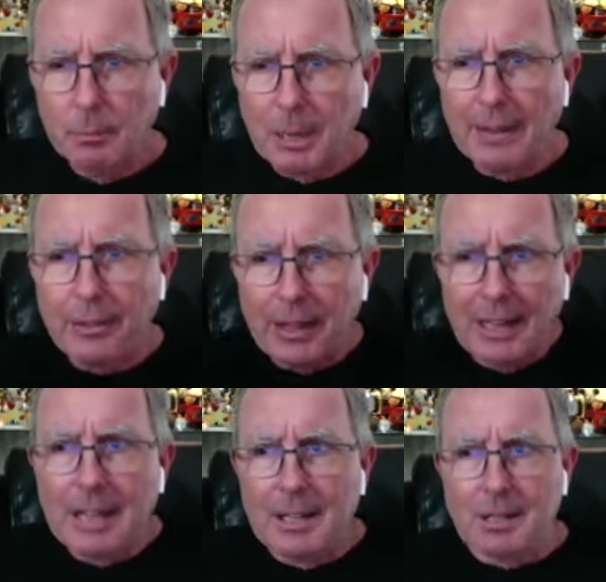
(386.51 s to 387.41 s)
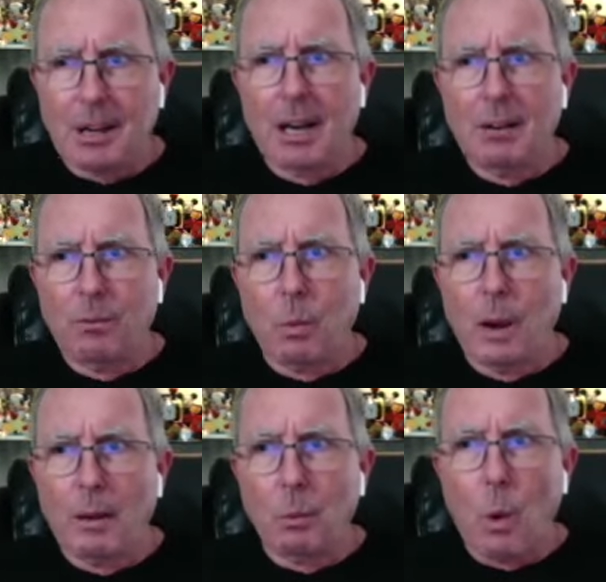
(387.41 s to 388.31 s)
But I think that's kind of
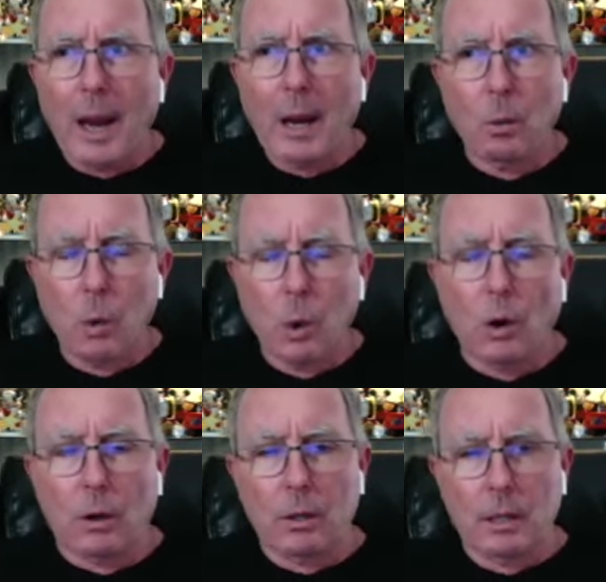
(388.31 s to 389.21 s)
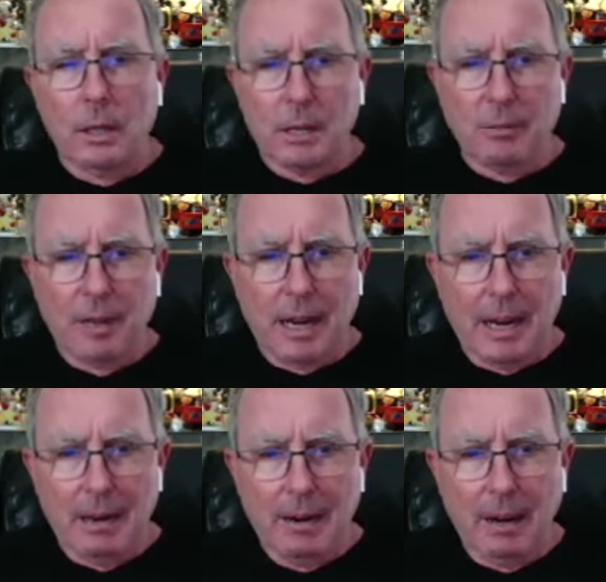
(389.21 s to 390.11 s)
what why it worked, because if it
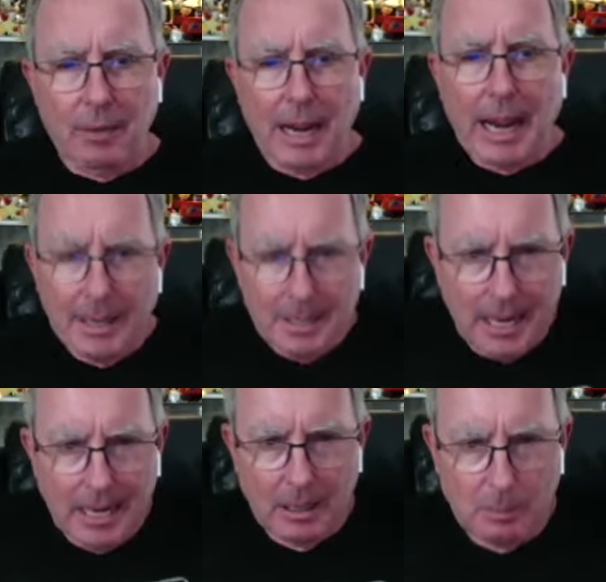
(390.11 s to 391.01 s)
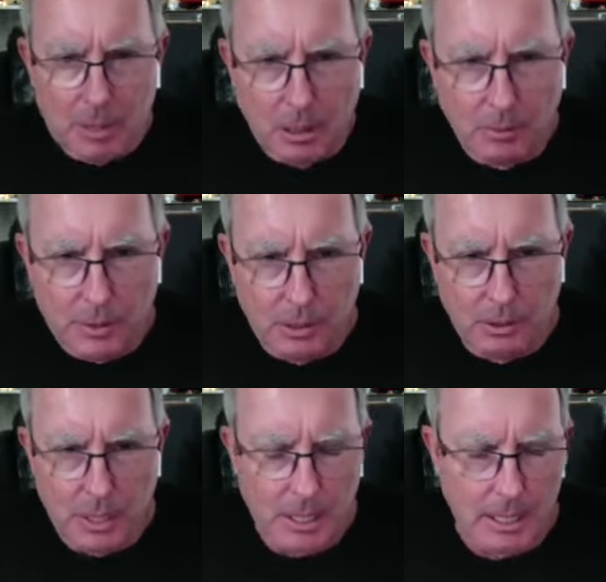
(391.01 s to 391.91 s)
if they had taken themselves
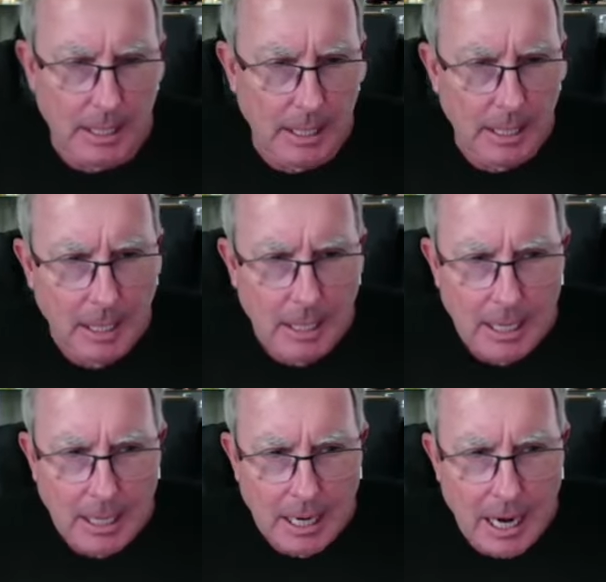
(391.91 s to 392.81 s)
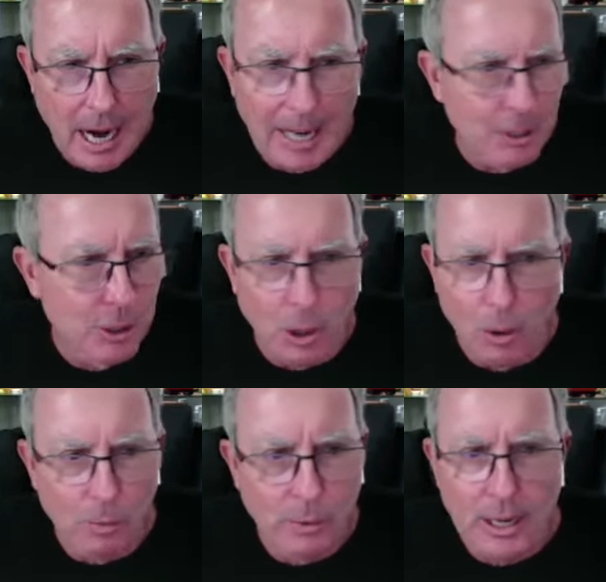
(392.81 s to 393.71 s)
seriously, I
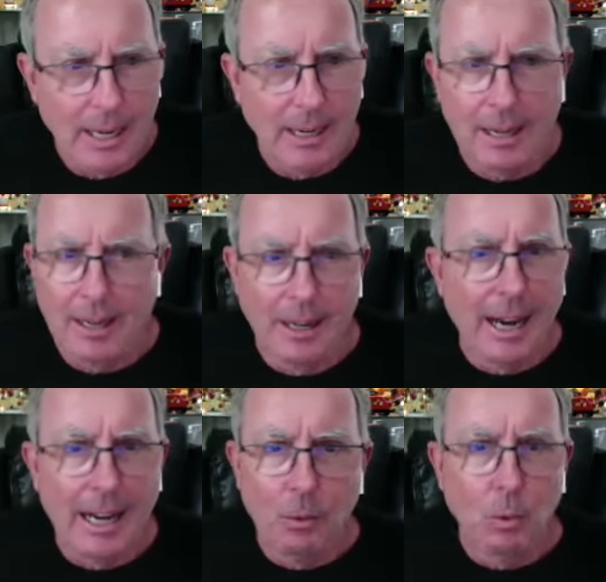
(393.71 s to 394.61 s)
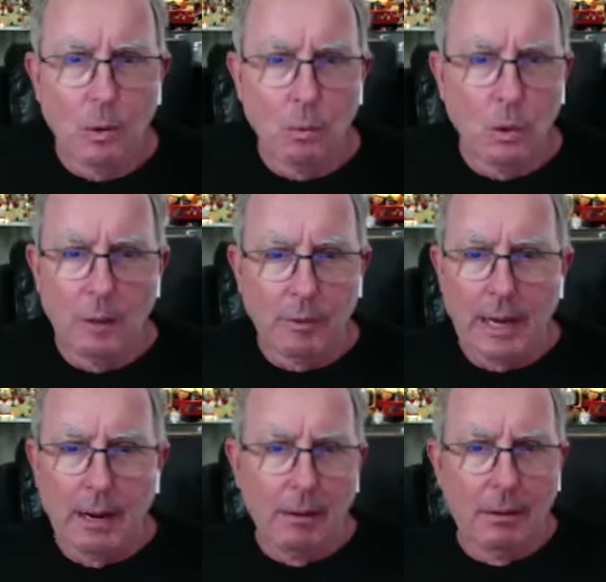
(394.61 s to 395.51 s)
don't think anyone would have
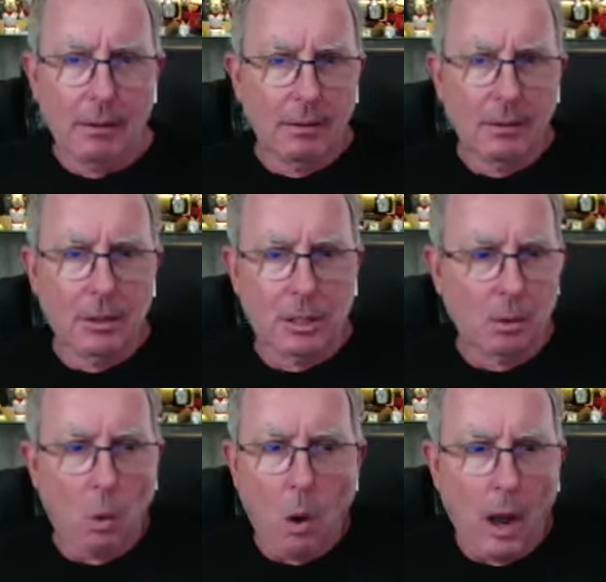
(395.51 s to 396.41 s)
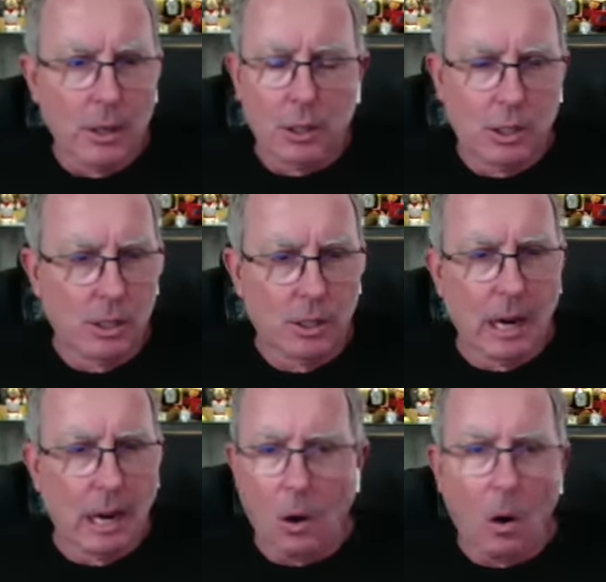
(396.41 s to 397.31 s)
cared to watch
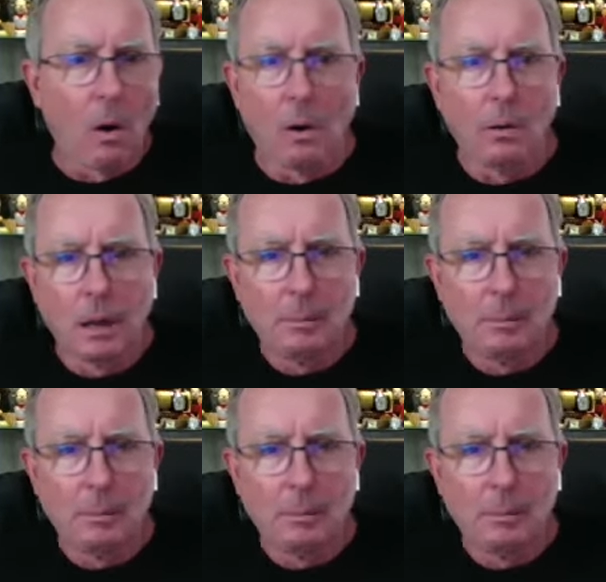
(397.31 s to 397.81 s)
at all.